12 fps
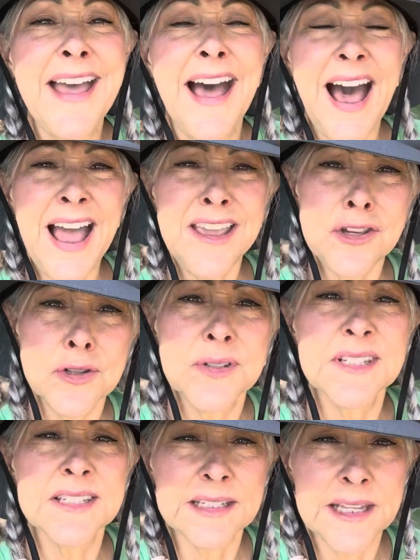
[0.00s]
I use
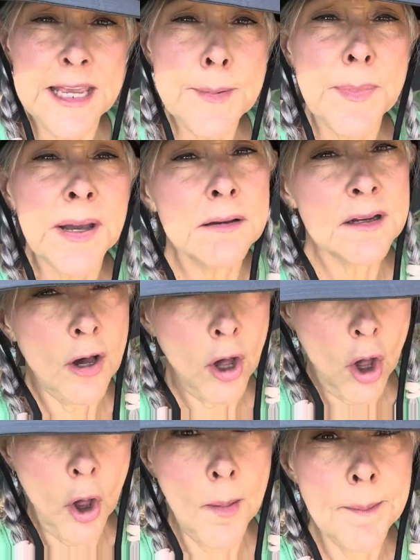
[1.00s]
Sleep
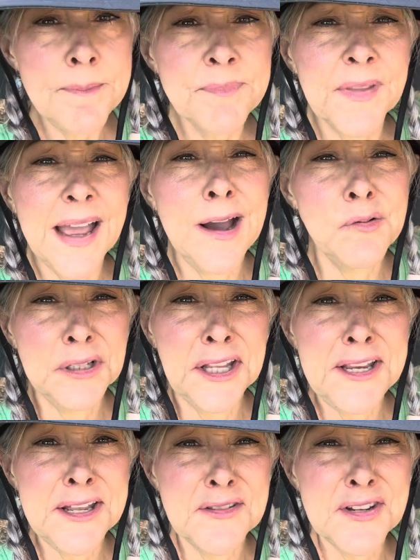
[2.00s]
Calm. I will
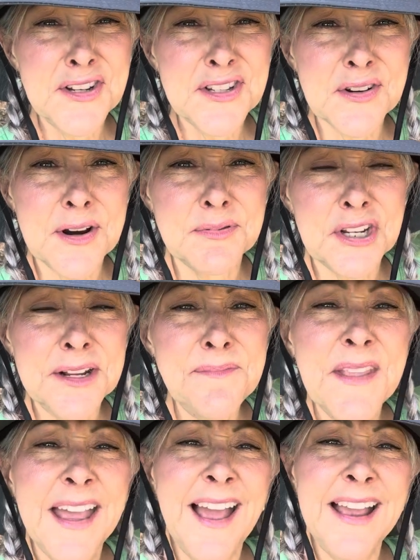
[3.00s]
link it in the description.
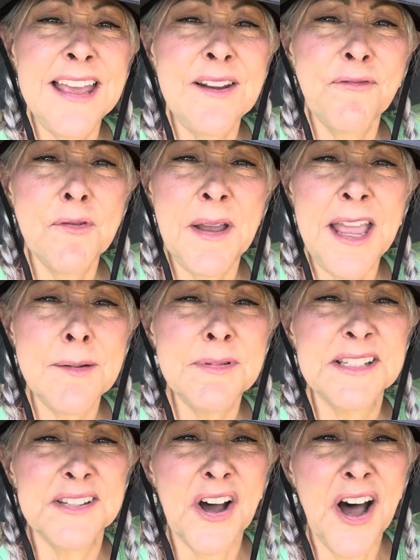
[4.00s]
I get it from
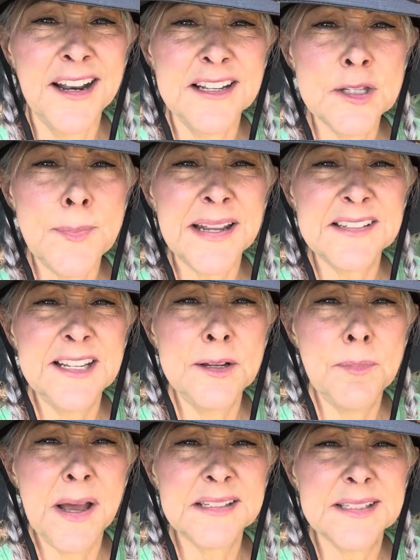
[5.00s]
Amazon. It's about
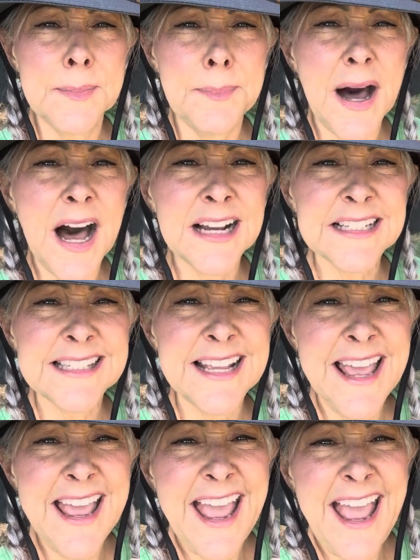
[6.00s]
10 bucks a box,
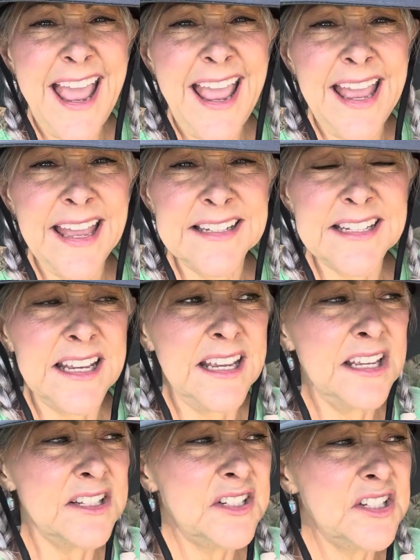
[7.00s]
and
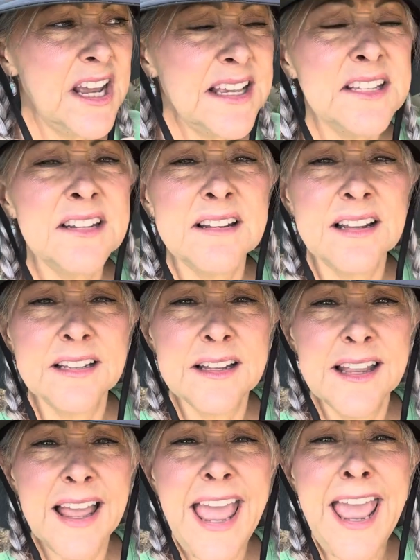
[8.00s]
it doesn't
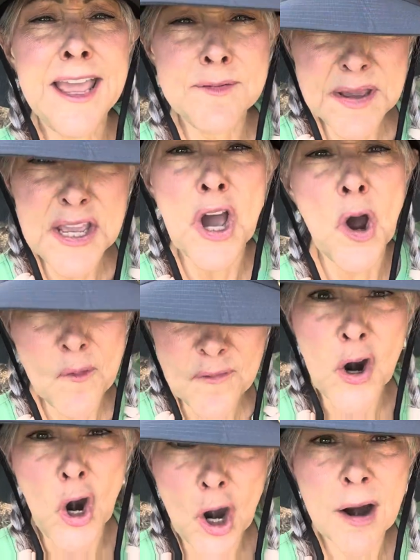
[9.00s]
hang me
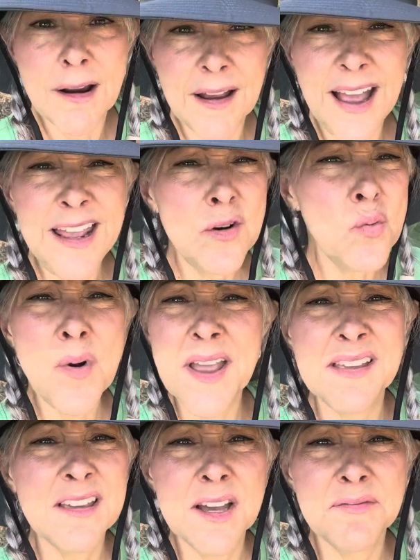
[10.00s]
over. I don't
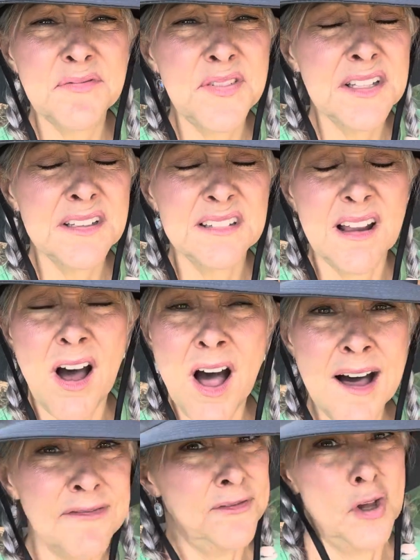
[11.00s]
wake up feeling
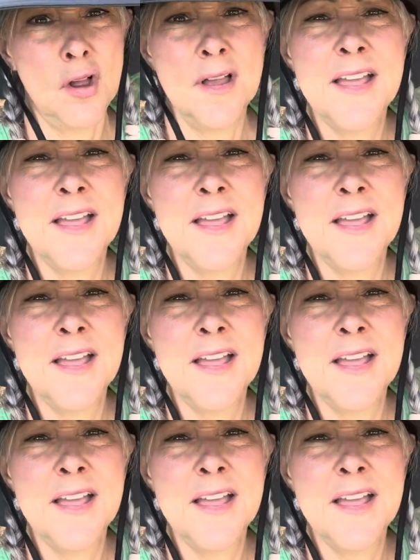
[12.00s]
awful.